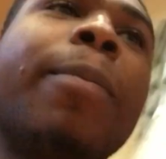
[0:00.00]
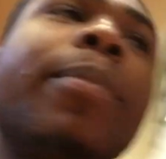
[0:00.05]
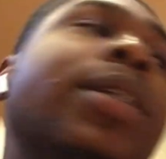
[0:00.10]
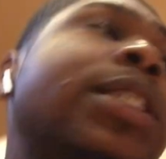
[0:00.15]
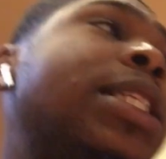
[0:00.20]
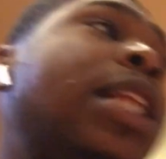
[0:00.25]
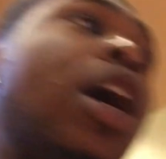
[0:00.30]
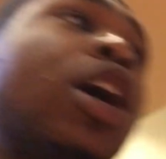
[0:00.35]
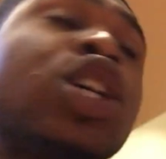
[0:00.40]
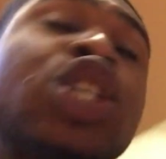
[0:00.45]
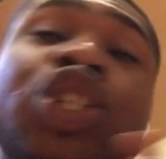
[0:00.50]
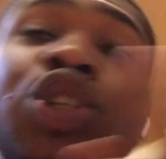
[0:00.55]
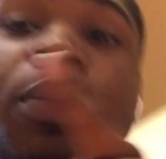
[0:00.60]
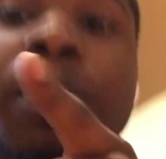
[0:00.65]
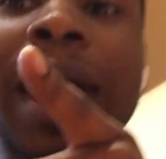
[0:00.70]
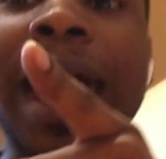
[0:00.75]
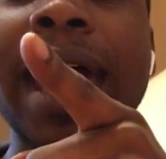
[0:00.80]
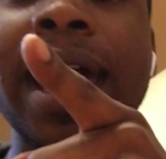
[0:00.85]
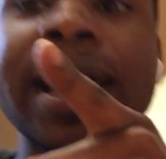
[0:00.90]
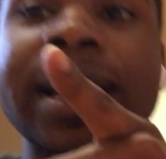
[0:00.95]
as long as you
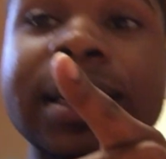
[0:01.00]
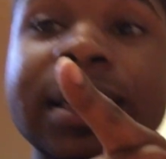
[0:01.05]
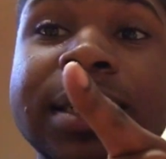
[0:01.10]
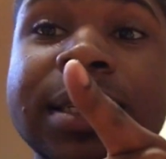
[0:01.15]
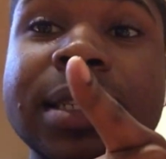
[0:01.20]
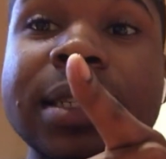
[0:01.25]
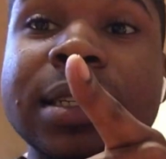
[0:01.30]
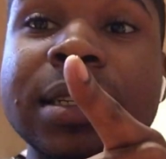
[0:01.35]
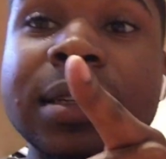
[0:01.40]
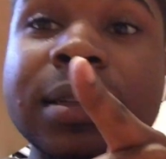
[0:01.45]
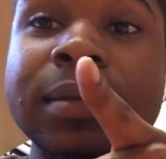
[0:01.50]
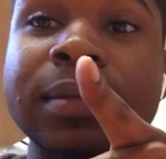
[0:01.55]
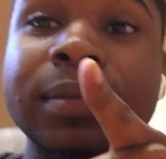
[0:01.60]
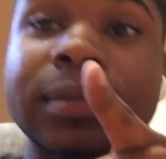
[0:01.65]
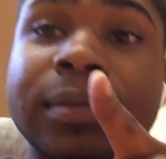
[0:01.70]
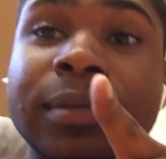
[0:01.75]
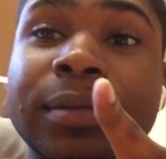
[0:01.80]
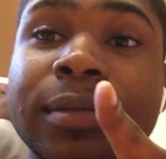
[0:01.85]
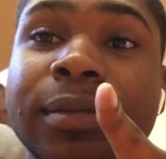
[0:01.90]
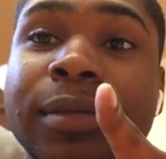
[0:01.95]
pass.
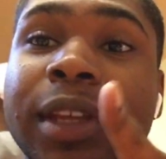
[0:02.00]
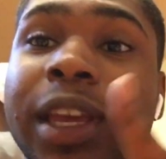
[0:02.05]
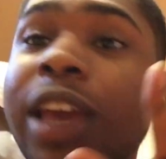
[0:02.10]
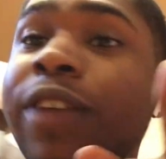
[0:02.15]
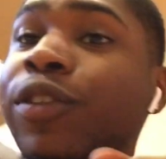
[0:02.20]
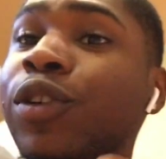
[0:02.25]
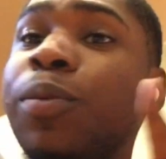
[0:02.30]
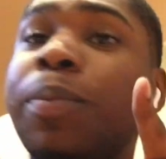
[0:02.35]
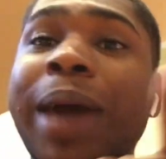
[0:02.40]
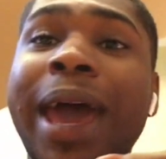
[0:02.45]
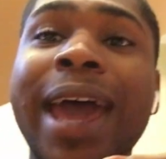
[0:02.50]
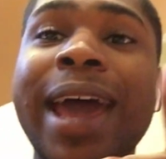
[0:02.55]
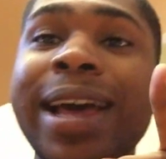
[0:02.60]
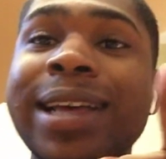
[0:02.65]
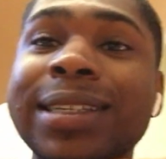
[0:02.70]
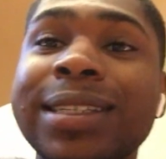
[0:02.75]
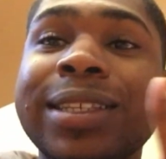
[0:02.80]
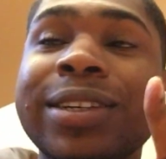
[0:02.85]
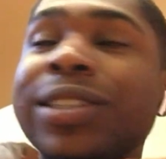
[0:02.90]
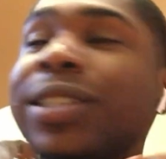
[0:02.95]
If you
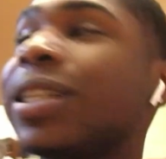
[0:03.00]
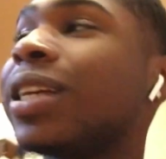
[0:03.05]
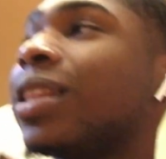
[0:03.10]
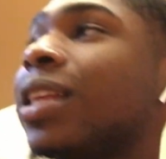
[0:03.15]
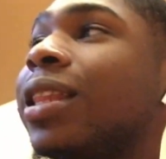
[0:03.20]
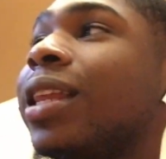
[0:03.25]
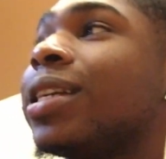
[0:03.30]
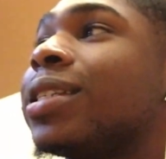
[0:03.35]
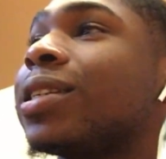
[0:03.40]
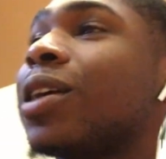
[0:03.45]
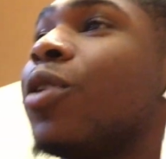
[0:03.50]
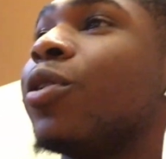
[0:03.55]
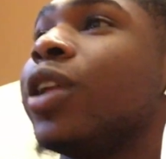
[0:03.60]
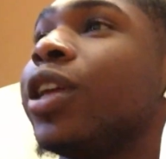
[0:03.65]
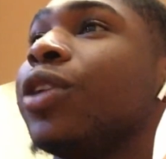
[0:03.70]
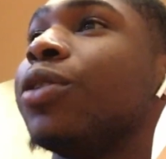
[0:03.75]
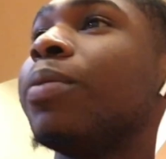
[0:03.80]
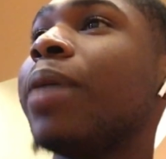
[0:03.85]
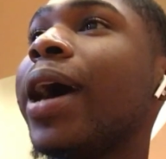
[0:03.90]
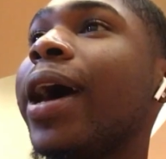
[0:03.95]
pass, there's nothing that's
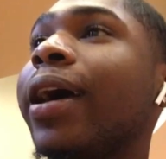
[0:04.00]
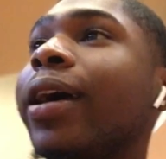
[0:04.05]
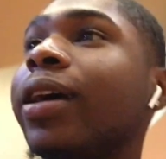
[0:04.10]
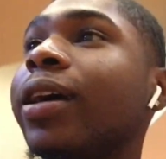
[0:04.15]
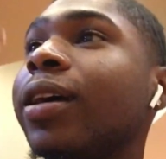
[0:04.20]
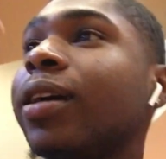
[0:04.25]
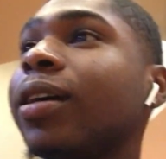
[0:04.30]
holding you back.